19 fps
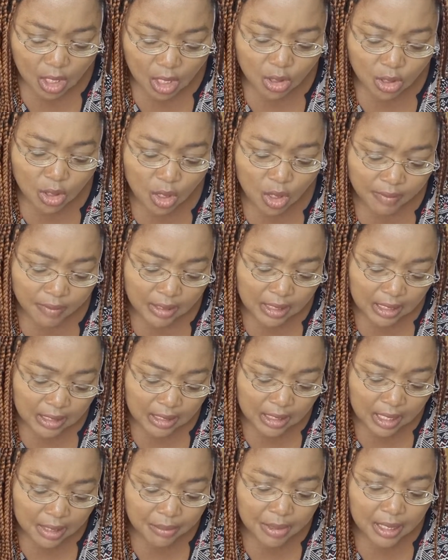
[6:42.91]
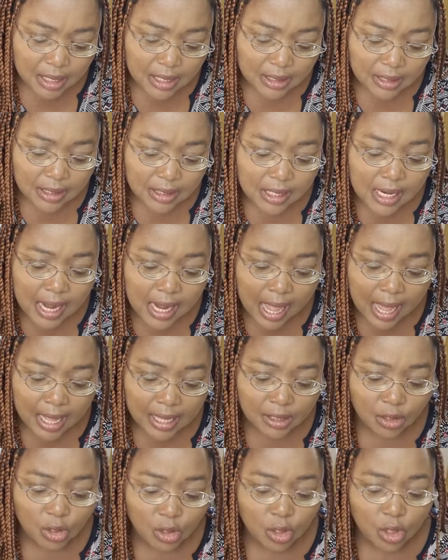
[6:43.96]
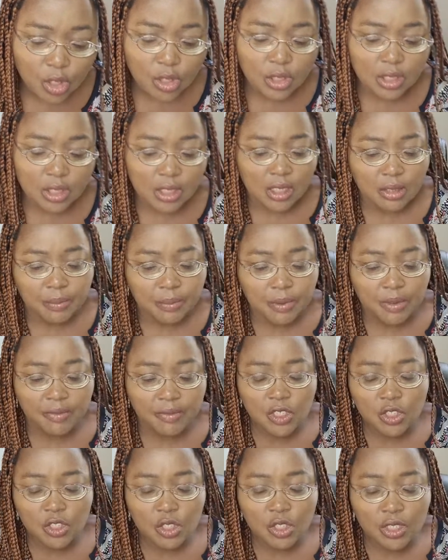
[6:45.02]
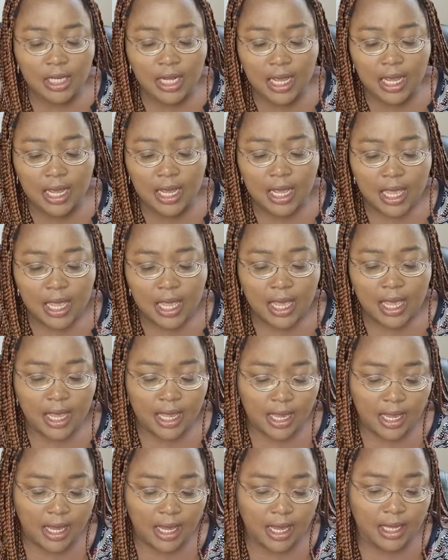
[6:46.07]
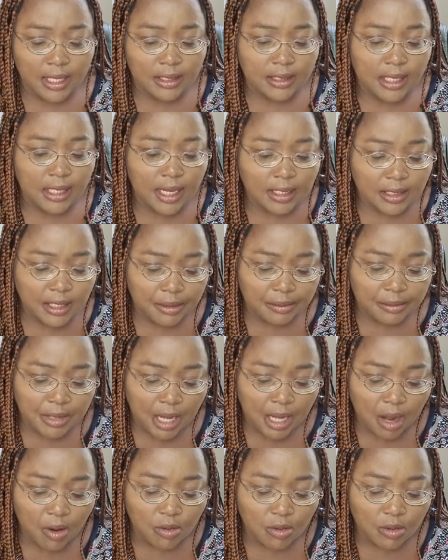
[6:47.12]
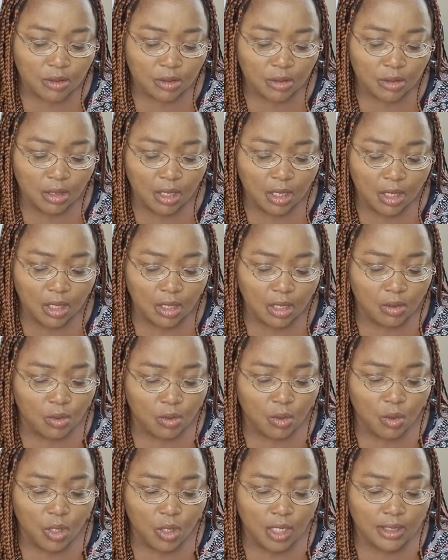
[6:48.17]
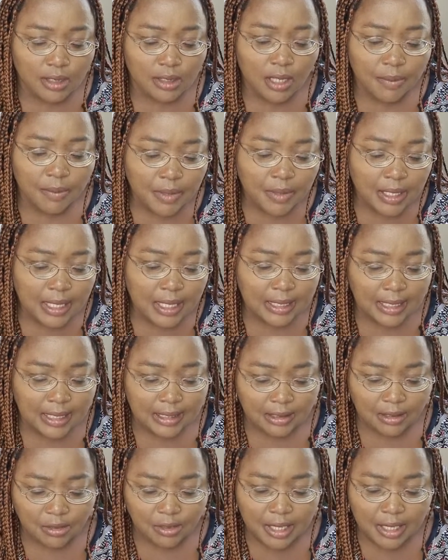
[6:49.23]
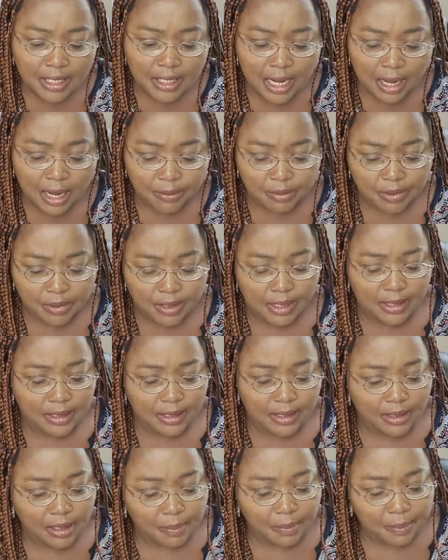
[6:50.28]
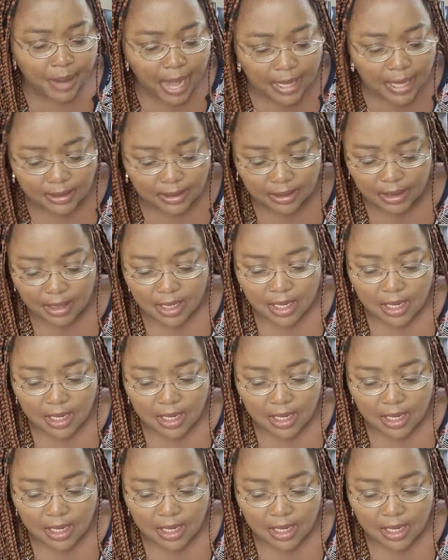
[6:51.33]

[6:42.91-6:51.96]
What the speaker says: So if the Nigerian military are not professional, and take them down, it's something that has already happened. It's in the past.